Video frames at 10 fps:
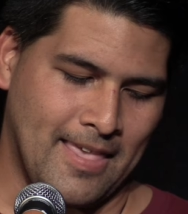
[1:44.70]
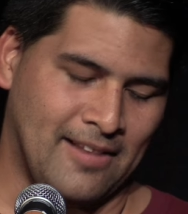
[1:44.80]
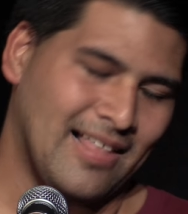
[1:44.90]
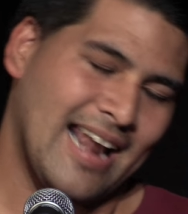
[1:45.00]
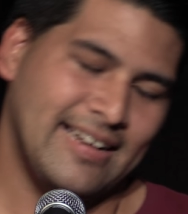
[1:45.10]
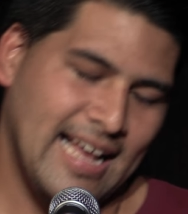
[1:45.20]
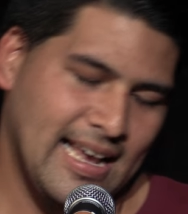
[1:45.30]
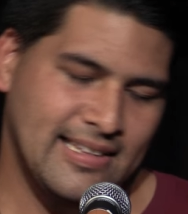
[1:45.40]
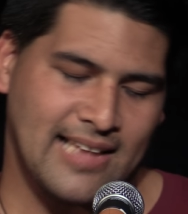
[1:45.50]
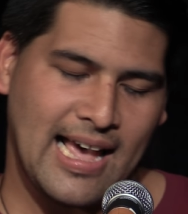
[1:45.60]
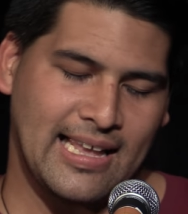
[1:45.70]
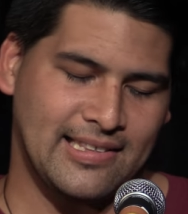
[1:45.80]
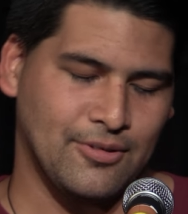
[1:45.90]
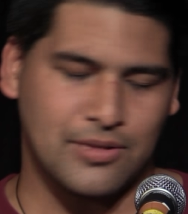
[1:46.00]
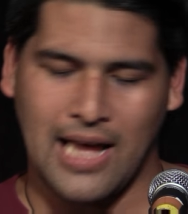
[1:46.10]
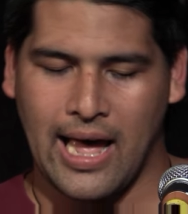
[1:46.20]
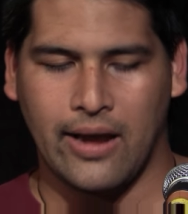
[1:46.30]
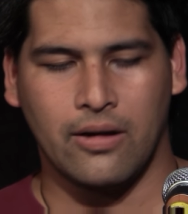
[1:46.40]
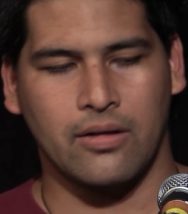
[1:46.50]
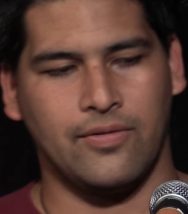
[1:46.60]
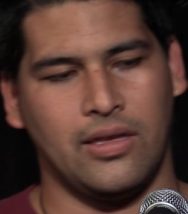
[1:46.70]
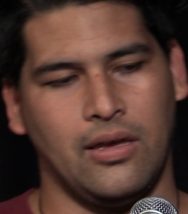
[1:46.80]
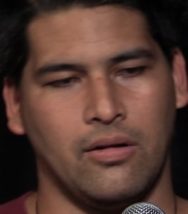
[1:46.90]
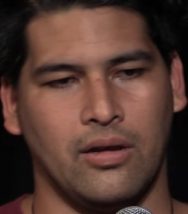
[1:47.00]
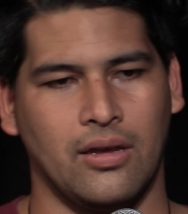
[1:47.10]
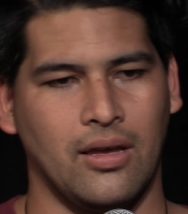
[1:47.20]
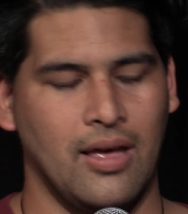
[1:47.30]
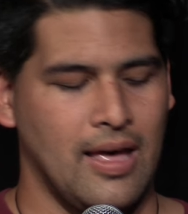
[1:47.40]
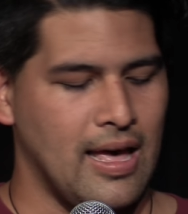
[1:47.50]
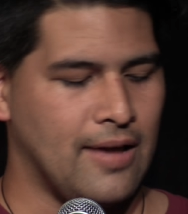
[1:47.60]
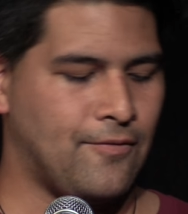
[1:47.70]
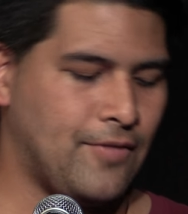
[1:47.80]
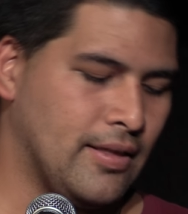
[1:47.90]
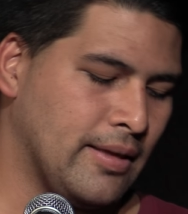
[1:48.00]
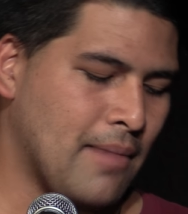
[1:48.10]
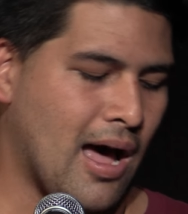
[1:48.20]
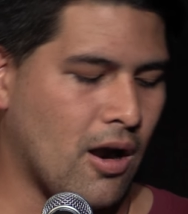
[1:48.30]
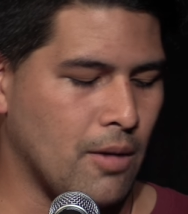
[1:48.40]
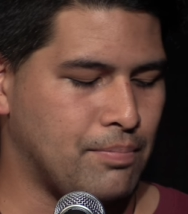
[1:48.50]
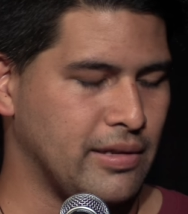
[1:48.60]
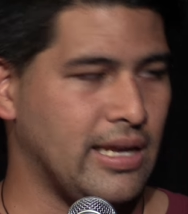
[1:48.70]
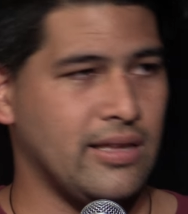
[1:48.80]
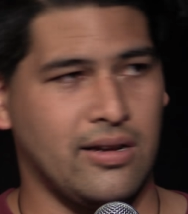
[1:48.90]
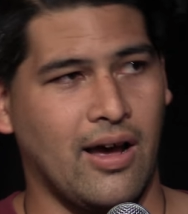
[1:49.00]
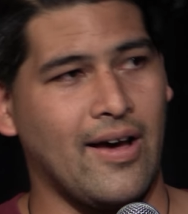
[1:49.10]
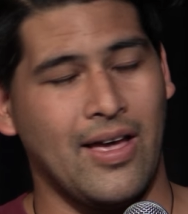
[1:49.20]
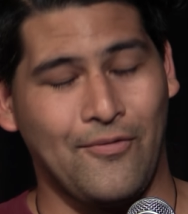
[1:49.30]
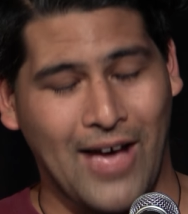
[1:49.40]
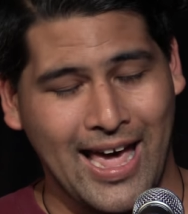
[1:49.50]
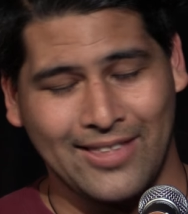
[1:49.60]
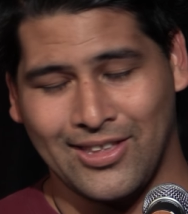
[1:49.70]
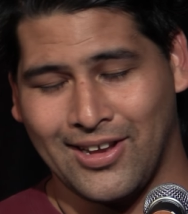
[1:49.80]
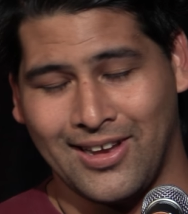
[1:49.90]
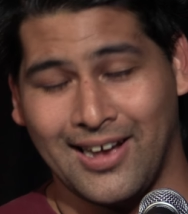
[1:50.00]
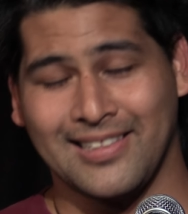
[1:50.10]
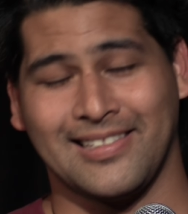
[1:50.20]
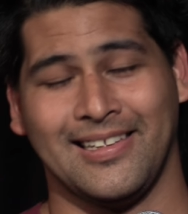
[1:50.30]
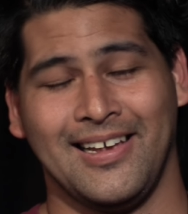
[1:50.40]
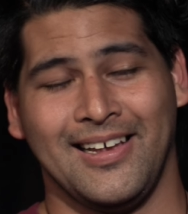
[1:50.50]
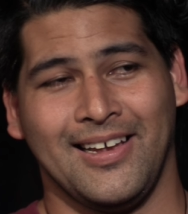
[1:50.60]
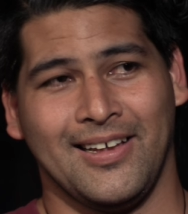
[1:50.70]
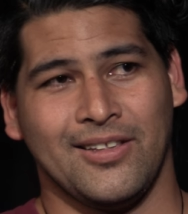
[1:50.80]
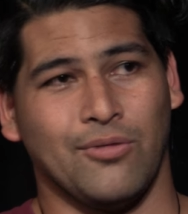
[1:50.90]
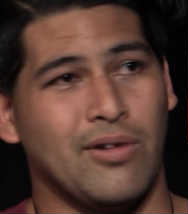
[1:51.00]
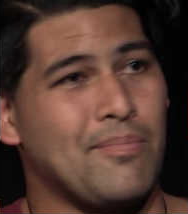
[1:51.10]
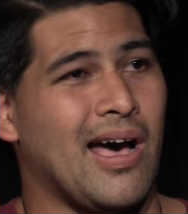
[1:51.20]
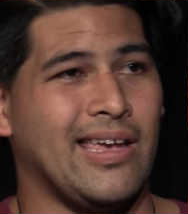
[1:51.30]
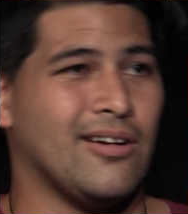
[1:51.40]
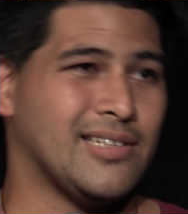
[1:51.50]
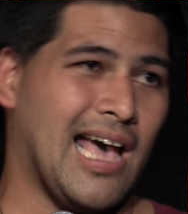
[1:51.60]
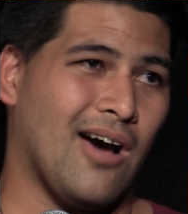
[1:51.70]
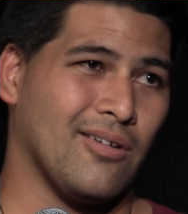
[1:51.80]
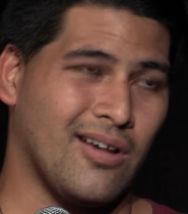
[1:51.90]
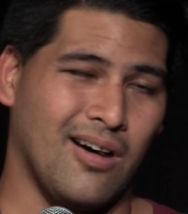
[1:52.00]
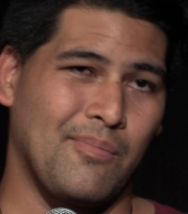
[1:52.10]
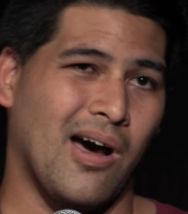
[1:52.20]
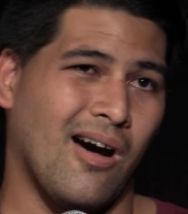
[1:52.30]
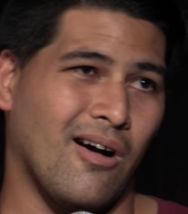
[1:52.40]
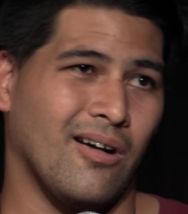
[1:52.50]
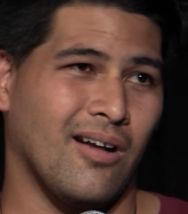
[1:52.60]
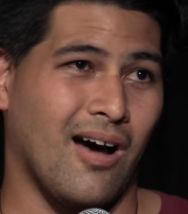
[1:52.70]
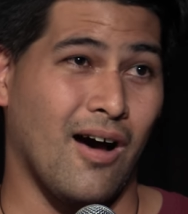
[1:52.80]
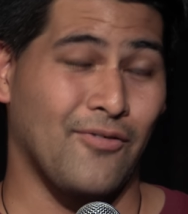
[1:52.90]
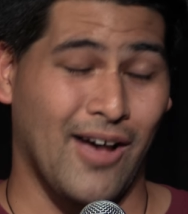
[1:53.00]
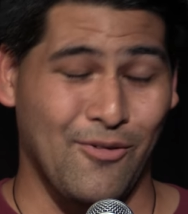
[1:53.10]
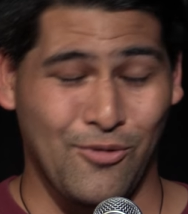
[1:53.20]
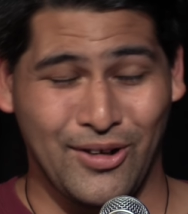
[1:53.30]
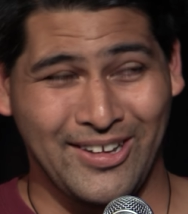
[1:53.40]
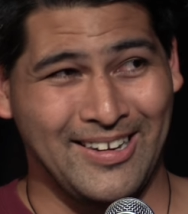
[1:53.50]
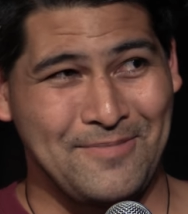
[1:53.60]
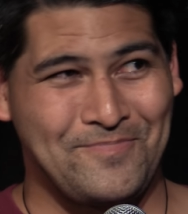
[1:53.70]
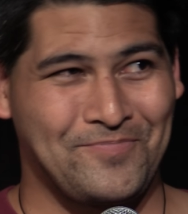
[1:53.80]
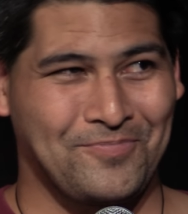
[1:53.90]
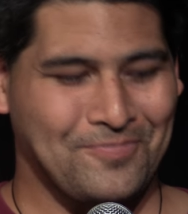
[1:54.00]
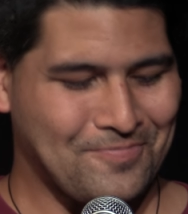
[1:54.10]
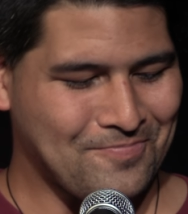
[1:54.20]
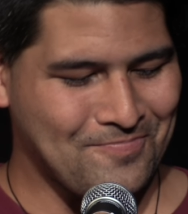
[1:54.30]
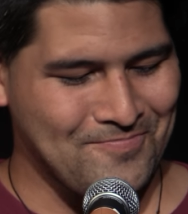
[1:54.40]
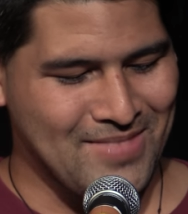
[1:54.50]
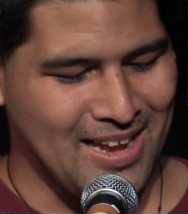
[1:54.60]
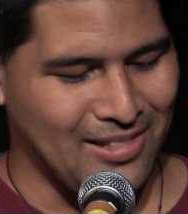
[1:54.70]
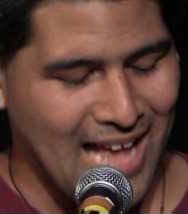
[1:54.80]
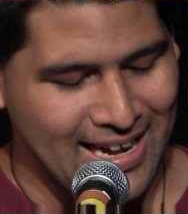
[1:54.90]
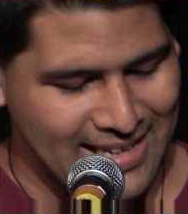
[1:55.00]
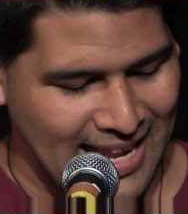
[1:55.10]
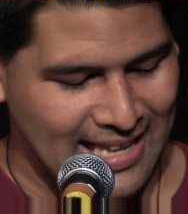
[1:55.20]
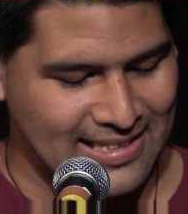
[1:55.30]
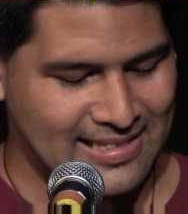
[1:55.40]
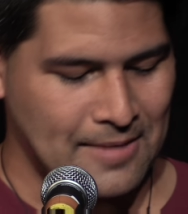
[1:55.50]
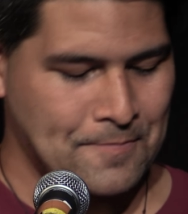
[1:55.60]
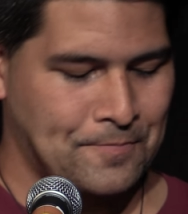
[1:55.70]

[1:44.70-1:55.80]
And a lot of days I get so tired of hearing and feeling my heart bleed that if I had the guts to rip my ears out and cut my heart off, I would. And a lot of days